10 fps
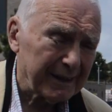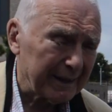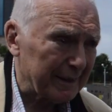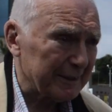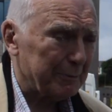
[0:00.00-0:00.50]

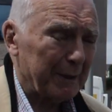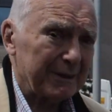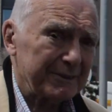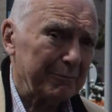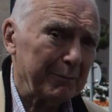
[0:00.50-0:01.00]
like this
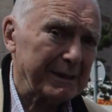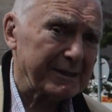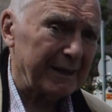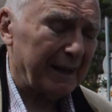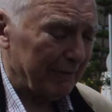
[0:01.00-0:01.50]
because it
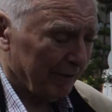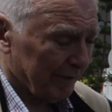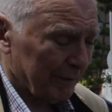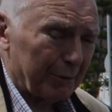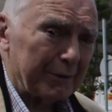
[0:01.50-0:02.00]
makes the life of
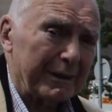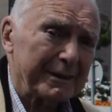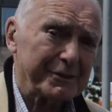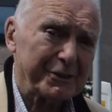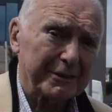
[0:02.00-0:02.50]
a local
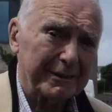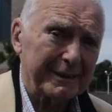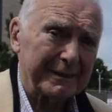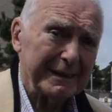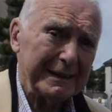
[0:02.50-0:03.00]

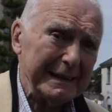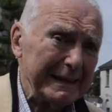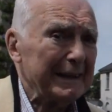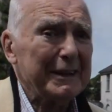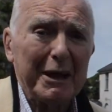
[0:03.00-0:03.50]
historian
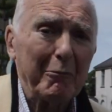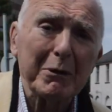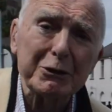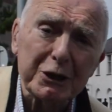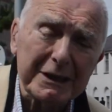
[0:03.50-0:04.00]
that
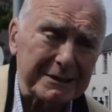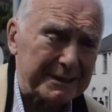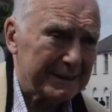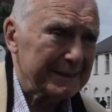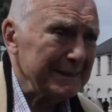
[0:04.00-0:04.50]
much
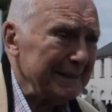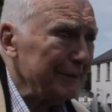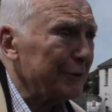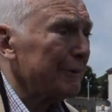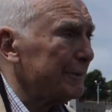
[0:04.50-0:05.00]
easier.
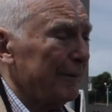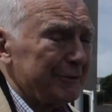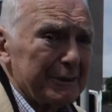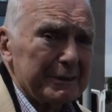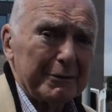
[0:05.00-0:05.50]
You don't have
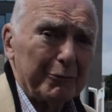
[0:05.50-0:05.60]
to